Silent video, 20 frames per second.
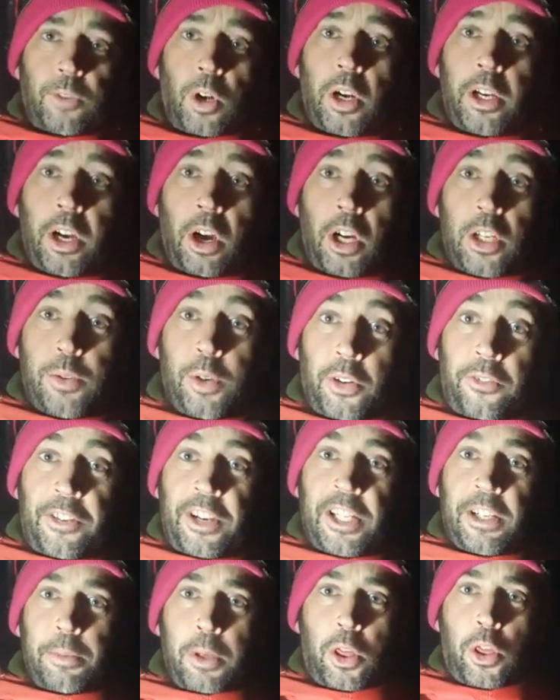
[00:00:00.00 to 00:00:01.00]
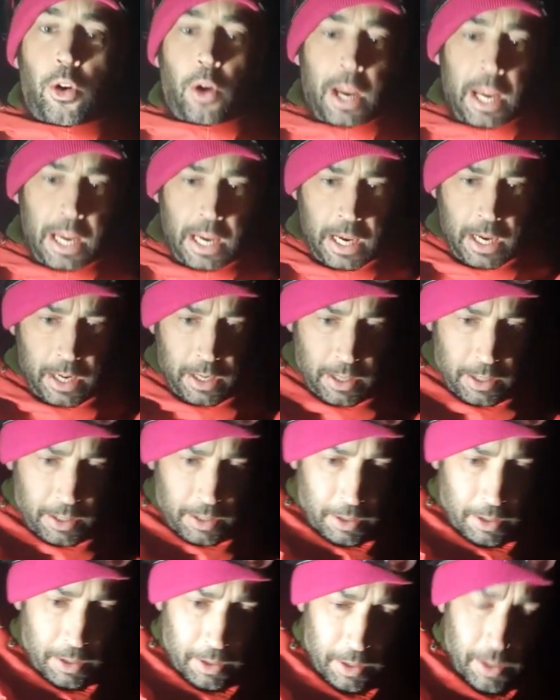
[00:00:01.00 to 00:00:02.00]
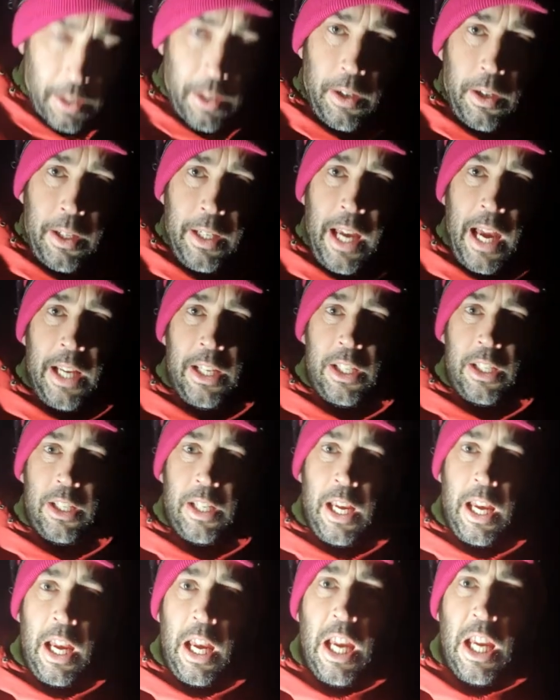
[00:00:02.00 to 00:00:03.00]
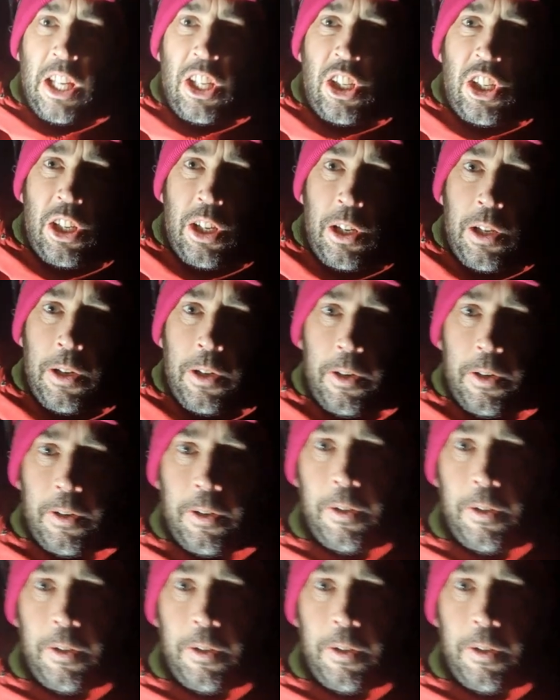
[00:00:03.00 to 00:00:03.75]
Alright guys, we've got fish number 3. Yes, it is.